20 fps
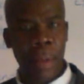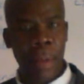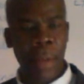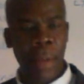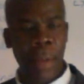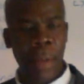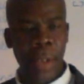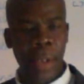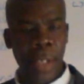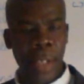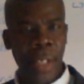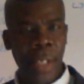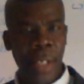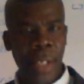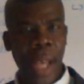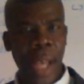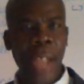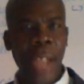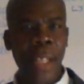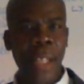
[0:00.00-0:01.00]
it's
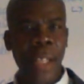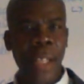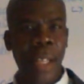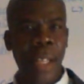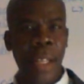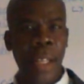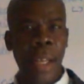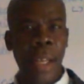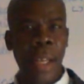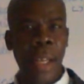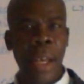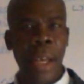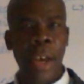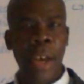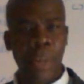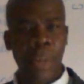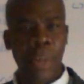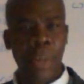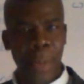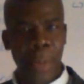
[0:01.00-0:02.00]
actually the
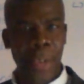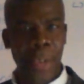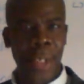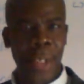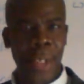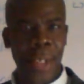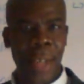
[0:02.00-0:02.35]
computers